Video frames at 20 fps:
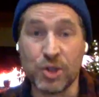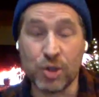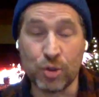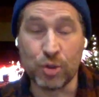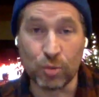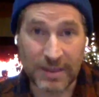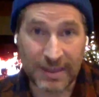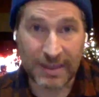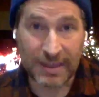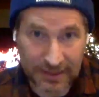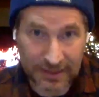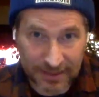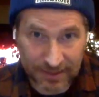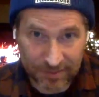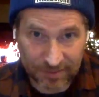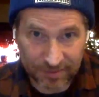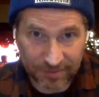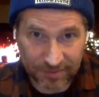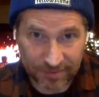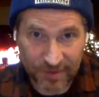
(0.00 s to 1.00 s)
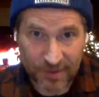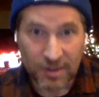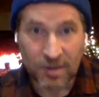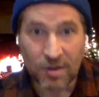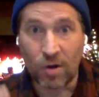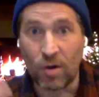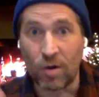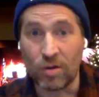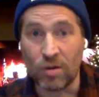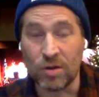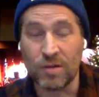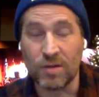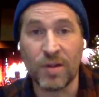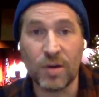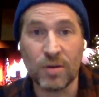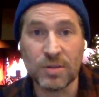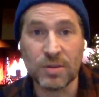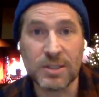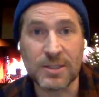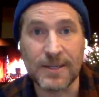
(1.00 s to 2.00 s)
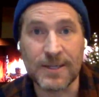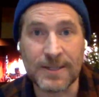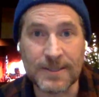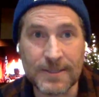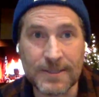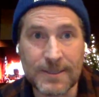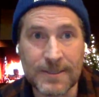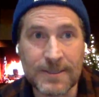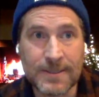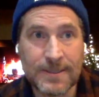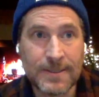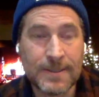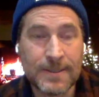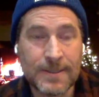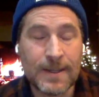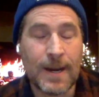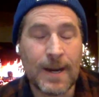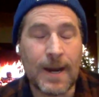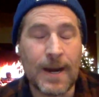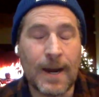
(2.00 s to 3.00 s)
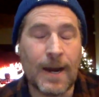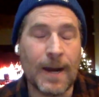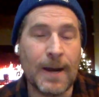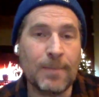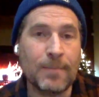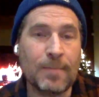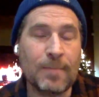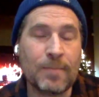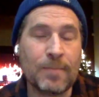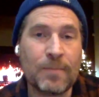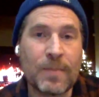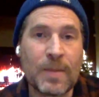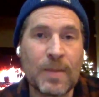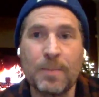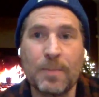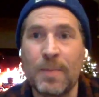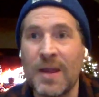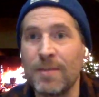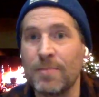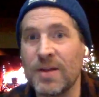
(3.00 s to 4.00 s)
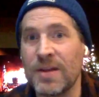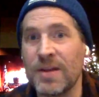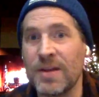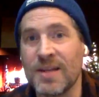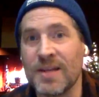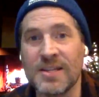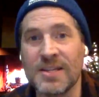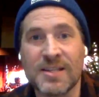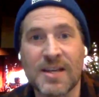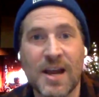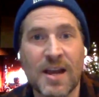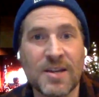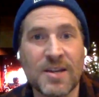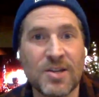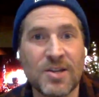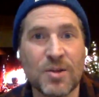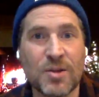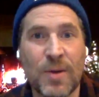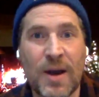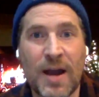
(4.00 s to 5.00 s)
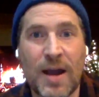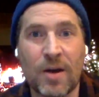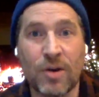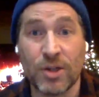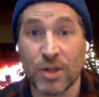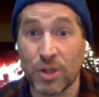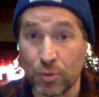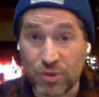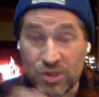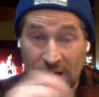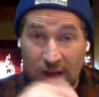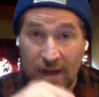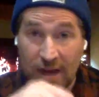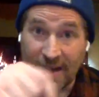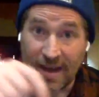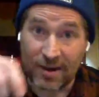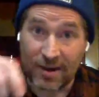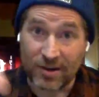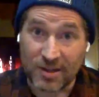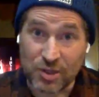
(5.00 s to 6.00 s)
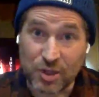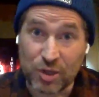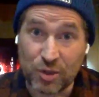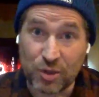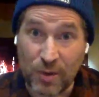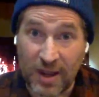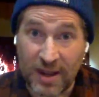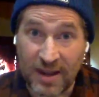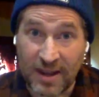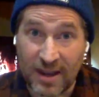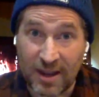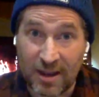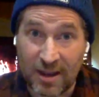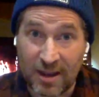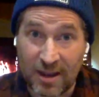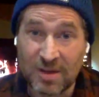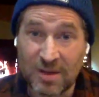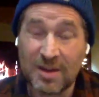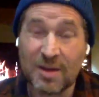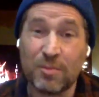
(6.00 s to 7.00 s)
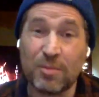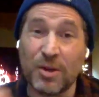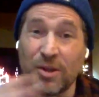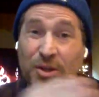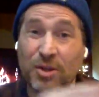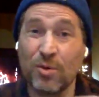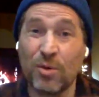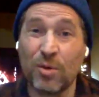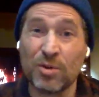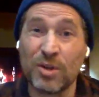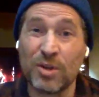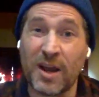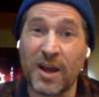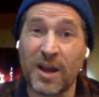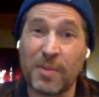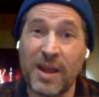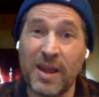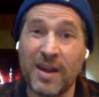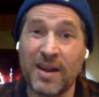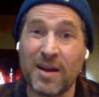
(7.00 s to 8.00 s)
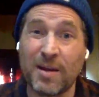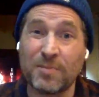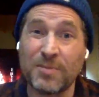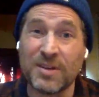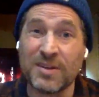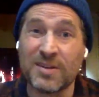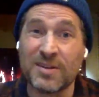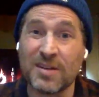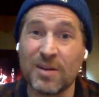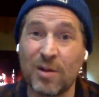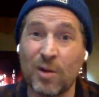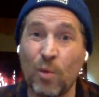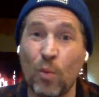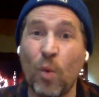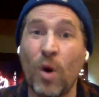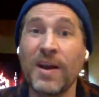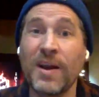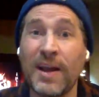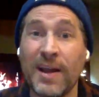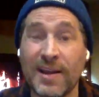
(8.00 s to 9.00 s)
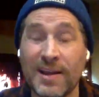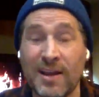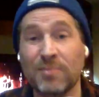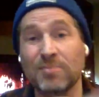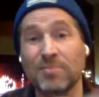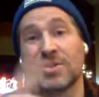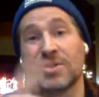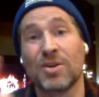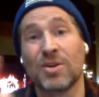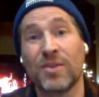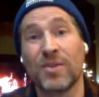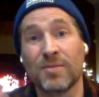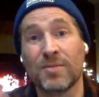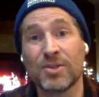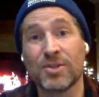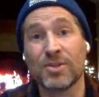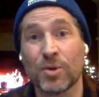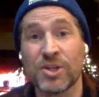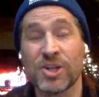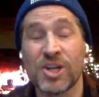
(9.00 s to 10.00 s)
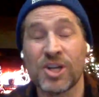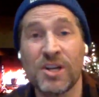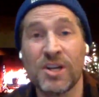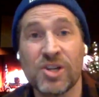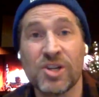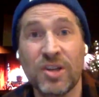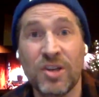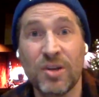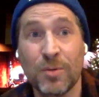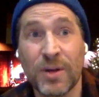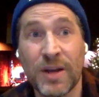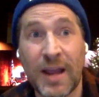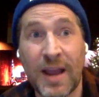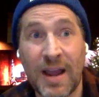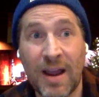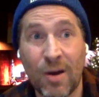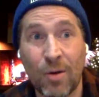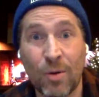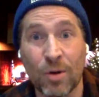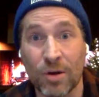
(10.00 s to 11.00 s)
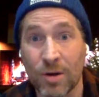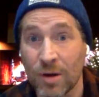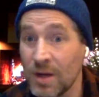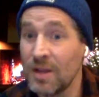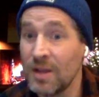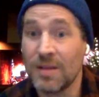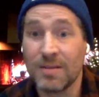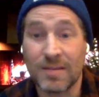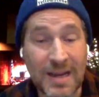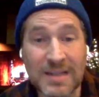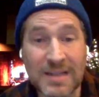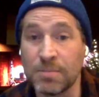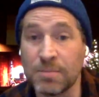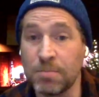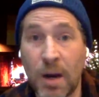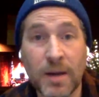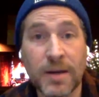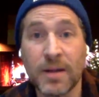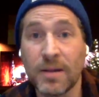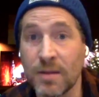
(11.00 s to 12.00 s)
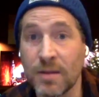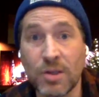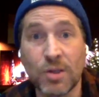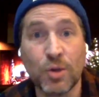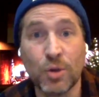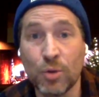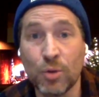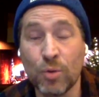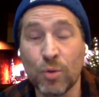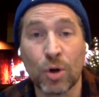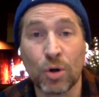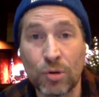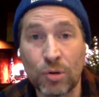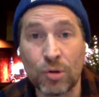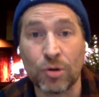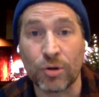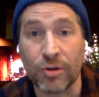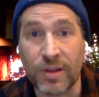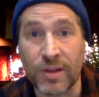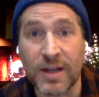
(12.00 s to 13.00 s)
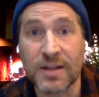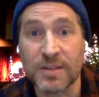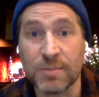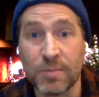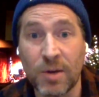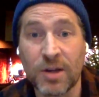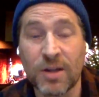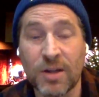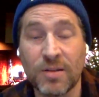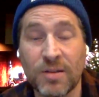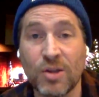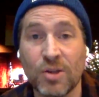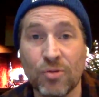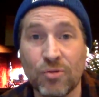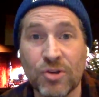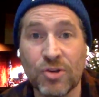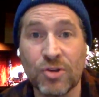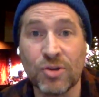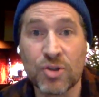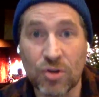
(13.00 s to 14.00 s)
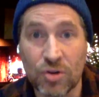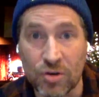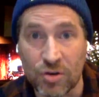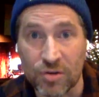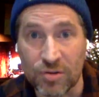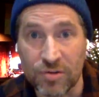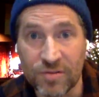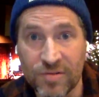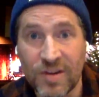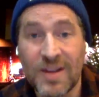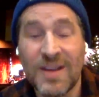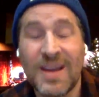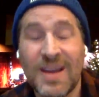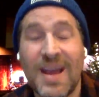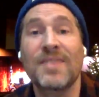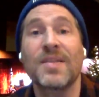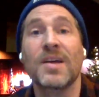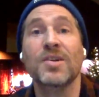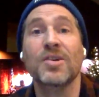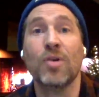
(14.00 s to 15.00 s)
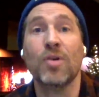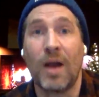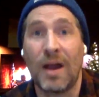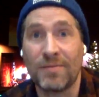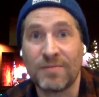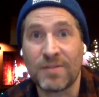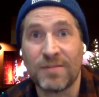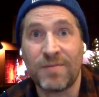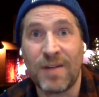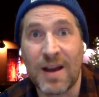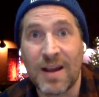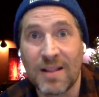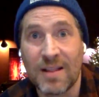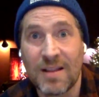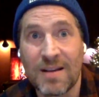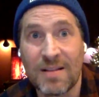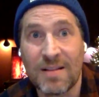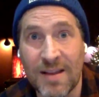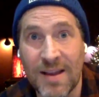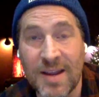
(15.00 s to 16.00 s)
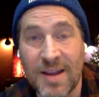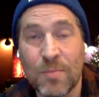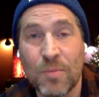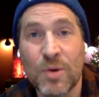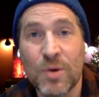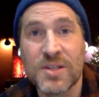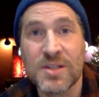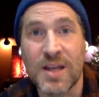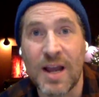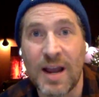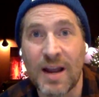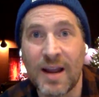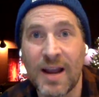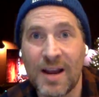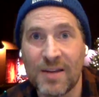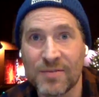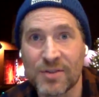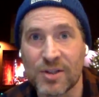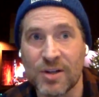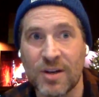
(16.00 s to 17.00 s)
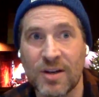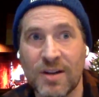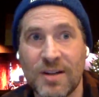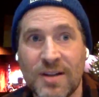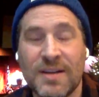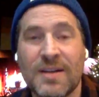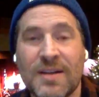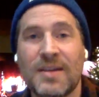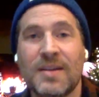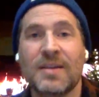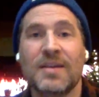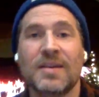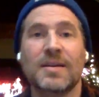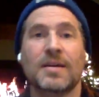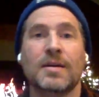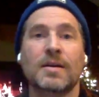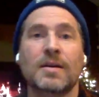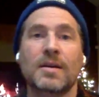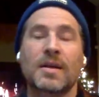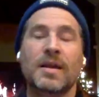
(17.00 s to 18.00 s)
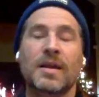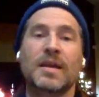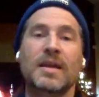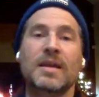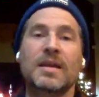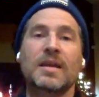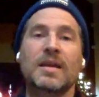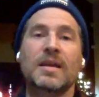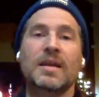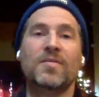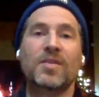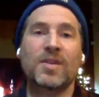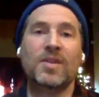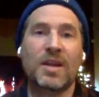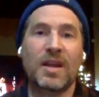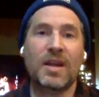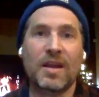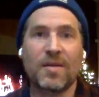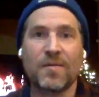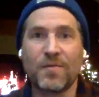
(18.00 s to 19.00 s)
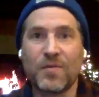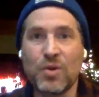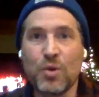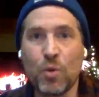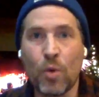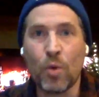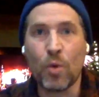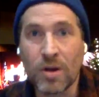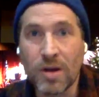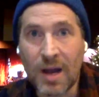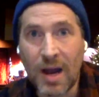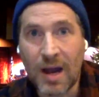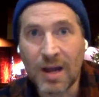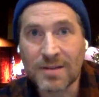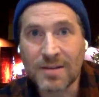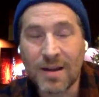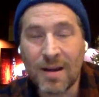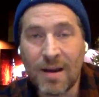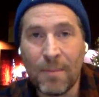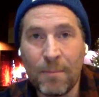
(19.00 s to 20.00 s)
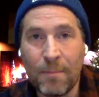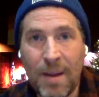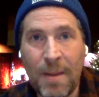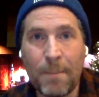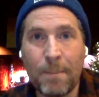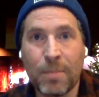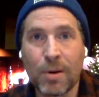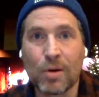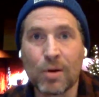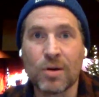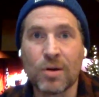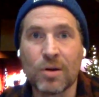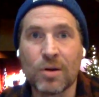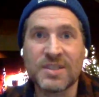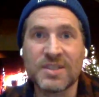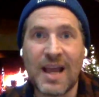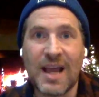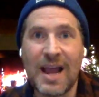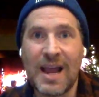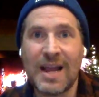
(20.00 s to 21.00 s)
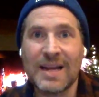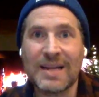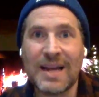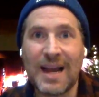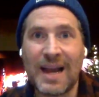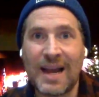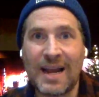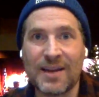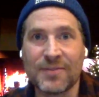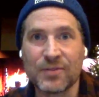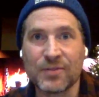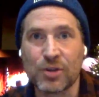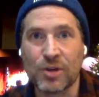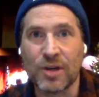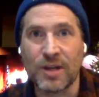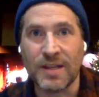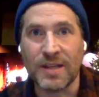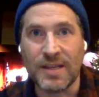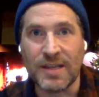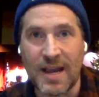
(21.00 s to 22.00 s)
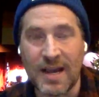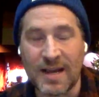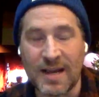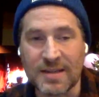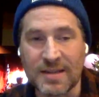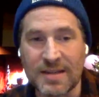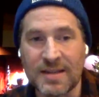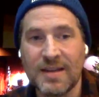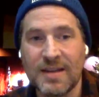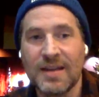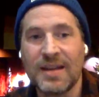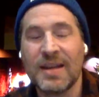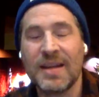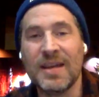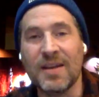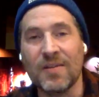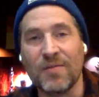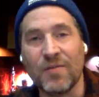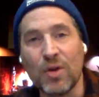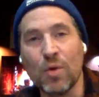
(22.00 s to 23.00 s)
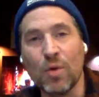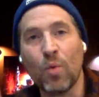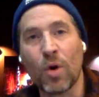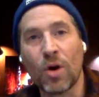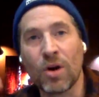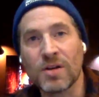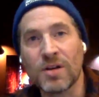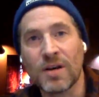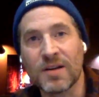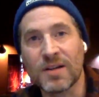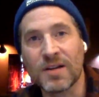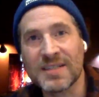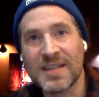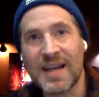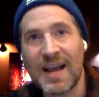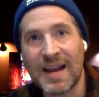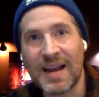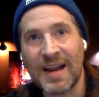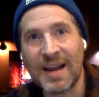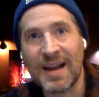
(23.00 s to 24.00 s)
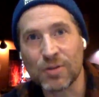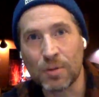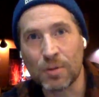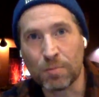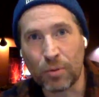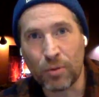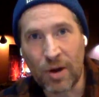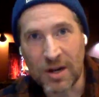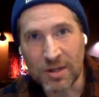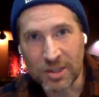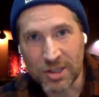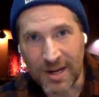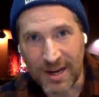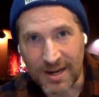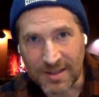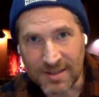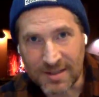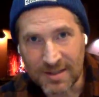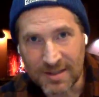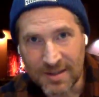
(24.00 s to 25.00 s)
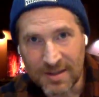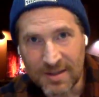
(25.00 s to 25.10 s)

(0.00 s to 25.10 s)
you leave? All of those things. Maybe they signed you out. You signed out at 2 a.m., but you only got paid up until 1 a.m. So they're shortchanging you an hour. That is money that you earned. That is money that you deserve. And then you'll have to file a claim with SAG-AFTRA. Even if you are not a member of SAG-AFTRA yet, if you worked on a SAG-AFTRA project,